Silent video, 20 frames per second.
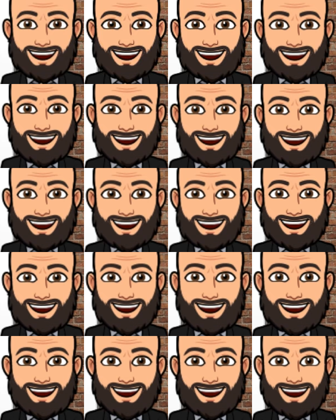
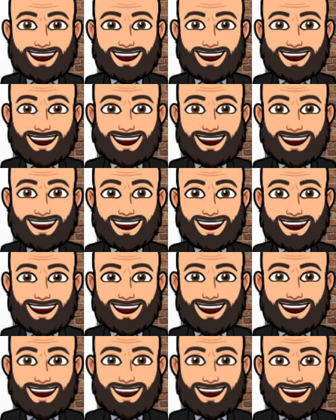
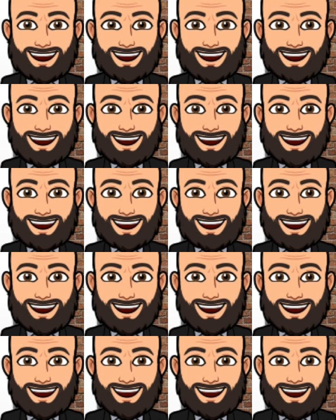No one is speaking in this clip.